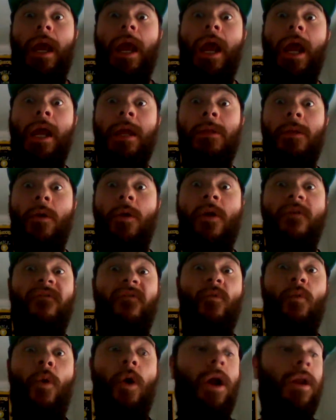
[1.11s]
Hey there,
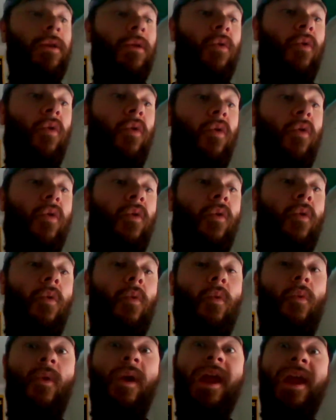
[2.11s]
everyone.
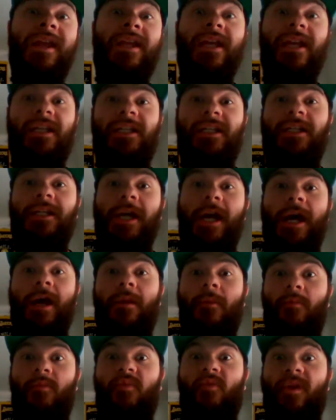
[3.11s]
We just
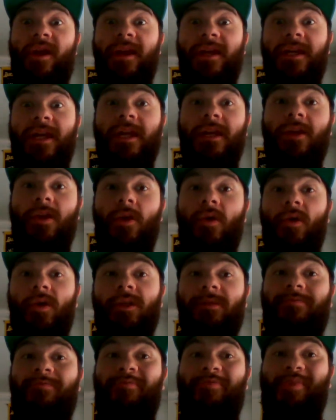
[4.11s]
got breaking
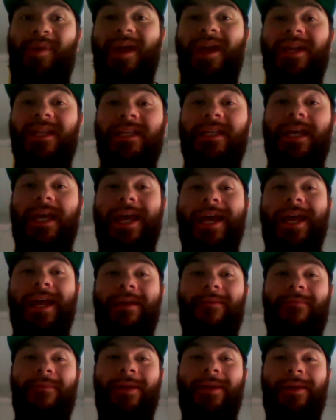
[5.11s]
news big
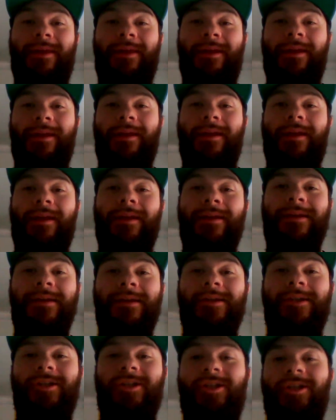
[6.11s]
time.
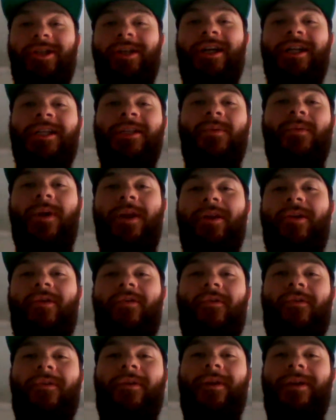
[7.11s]
Just when
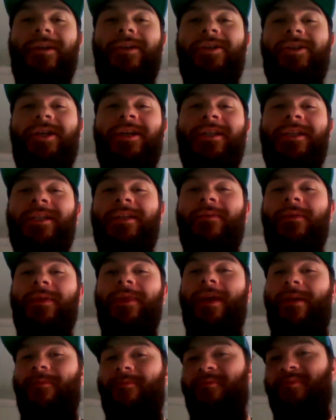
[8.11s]

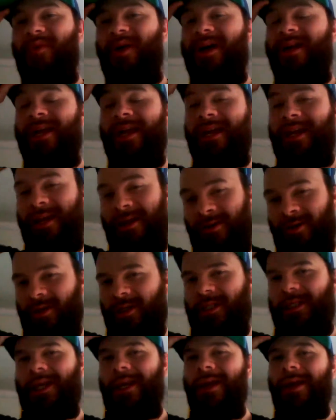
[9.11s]
the
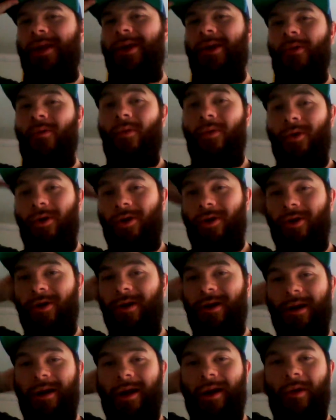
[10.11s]
Buccaneers
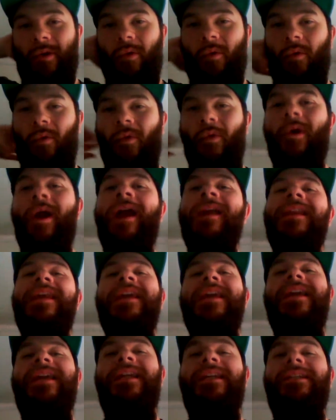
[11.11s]
were
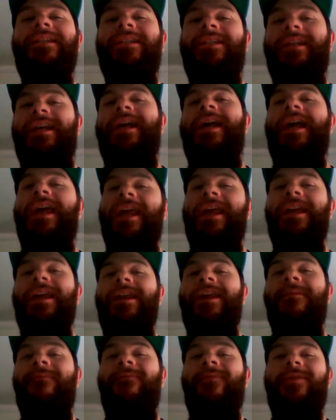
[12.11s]
ready to hang it
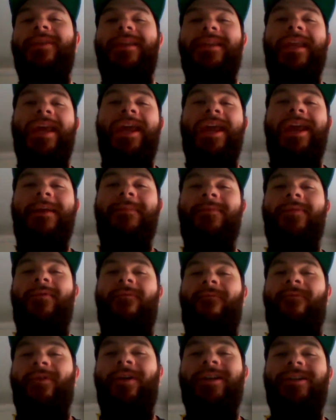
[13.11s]
up for the day after
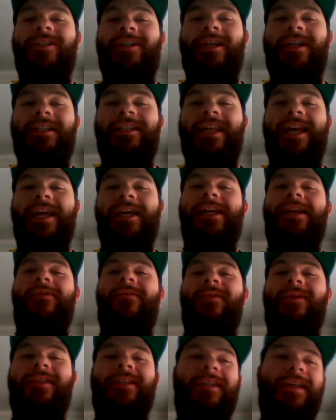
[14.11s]
franchise tagging
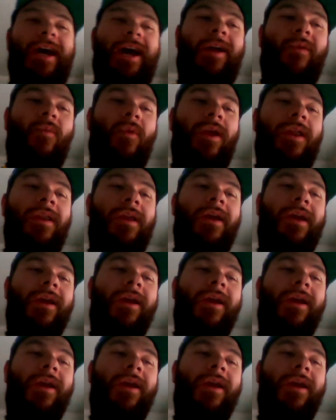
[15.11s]
Chris Godwin,